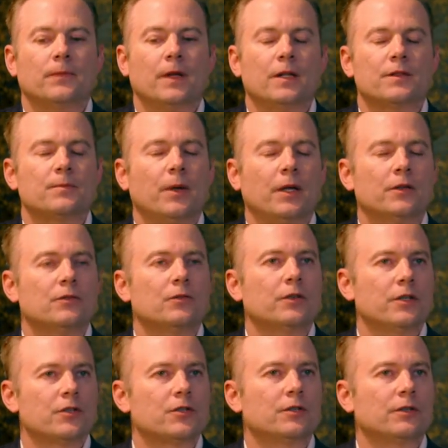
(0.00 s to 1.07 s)
It's been
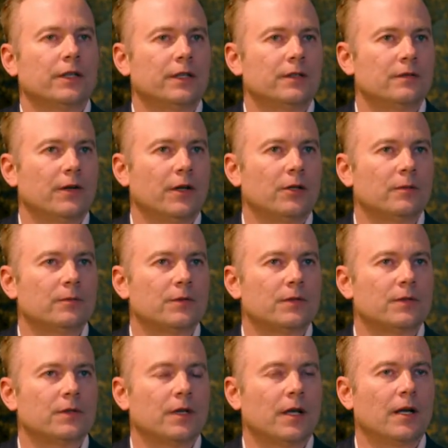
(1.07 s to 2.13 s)
traditionally
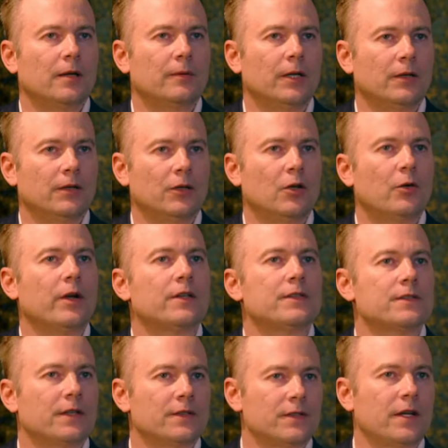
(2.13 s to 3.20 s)
developed in the
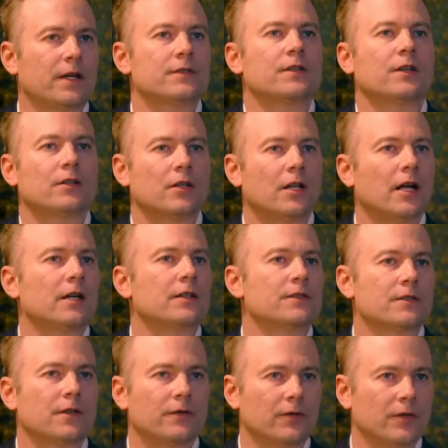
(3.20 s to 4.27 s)
US as an asset
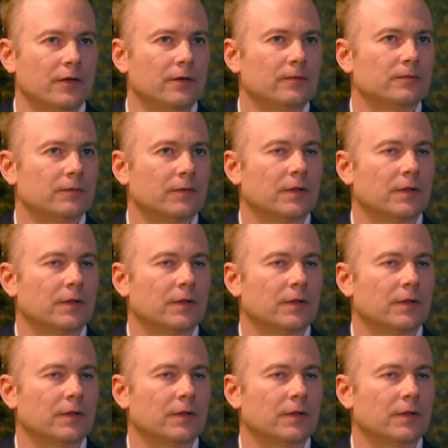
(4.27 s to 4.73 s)
class over